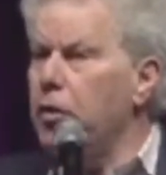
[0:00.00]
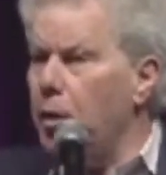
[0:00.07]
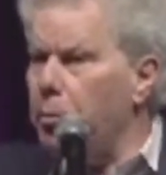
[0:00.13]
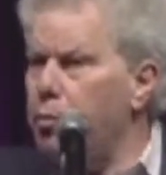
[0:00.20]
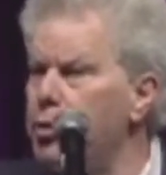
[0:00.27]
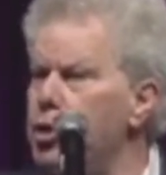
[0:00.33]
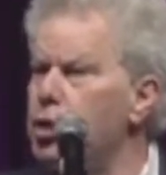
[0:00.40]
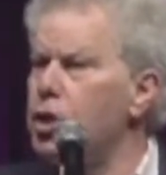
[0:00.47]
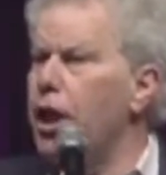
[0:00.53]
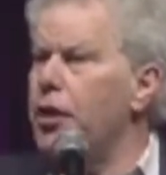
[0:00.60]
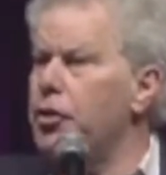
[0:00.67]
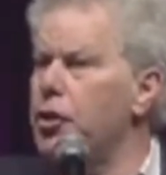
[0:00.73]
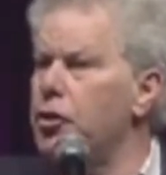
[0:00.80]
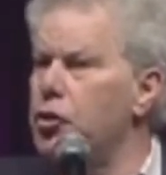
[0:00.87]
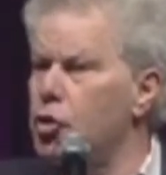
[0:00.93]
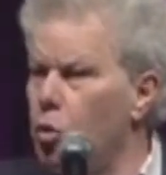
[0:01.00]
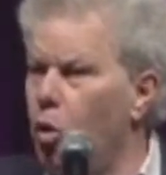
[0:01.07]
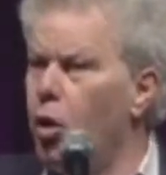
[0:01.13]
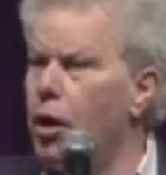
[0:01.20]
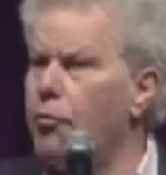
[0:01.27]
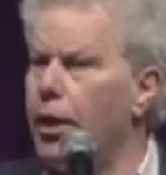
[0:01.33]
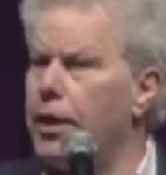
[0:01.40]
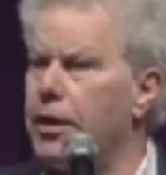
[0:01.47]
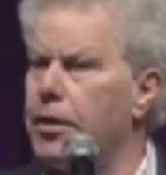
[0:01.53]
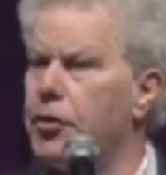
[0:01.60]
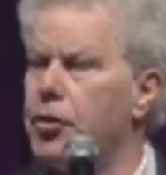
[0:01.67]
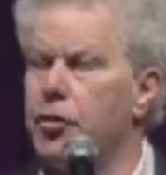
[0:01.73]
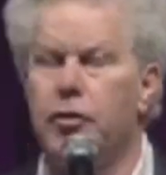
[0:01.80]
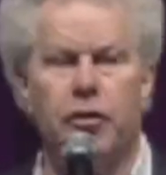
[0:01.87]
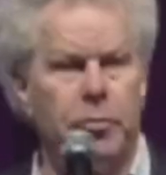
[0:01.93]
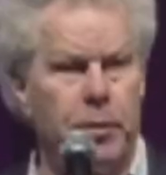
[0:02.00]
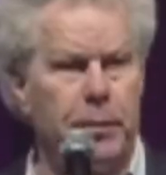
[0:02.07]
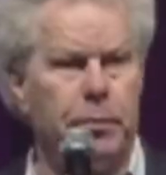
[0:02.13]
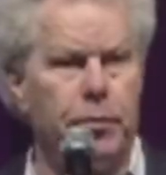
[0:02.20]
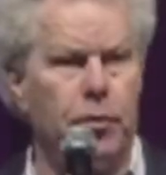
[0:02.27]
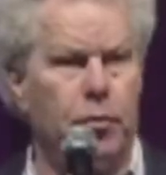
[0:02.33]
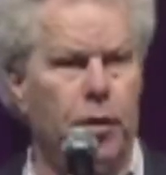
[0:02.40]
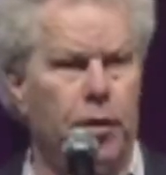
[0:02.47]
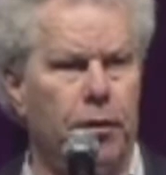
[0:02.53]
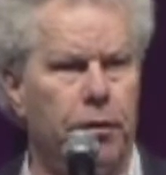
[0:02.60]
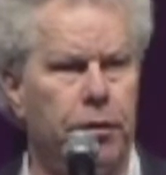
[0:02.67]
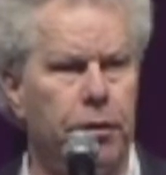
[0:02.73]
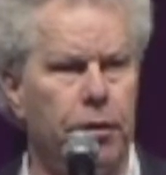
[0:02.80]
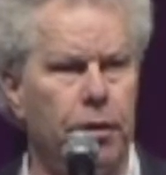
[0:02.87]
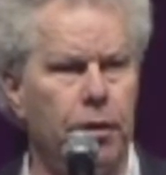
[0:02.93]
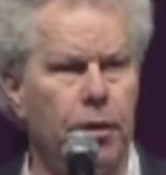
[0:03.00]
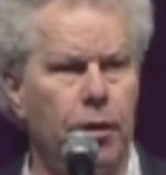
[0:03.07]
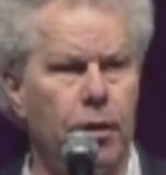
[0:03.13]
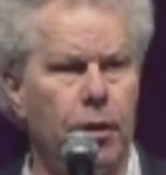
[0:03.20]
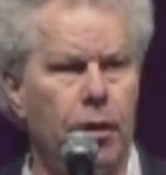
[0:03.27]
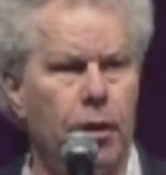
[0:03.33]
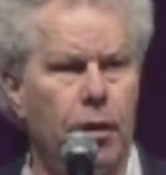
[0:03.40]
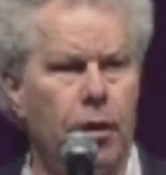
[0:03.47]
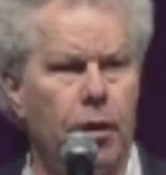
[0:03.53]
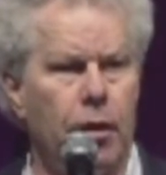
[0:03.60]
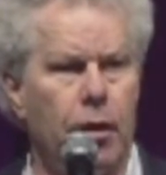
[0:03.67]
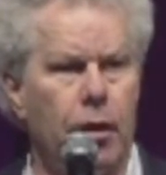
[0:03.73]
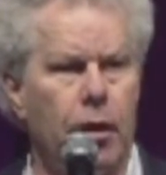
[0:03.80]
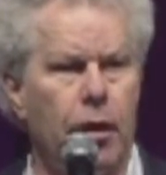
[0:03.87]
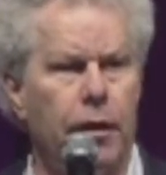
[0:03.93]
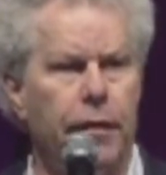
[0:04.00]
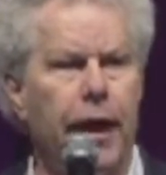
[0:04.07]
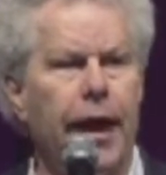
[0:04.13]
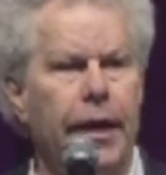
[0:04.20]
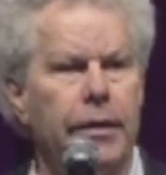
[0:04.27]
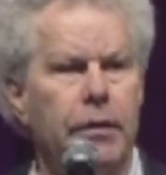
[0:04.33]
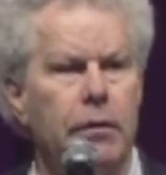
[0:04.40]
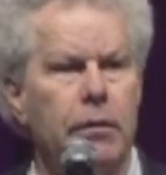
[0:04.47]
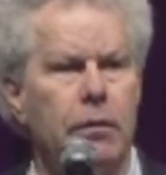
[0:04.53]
appreciation, joy, recognition to the people you're with. Then,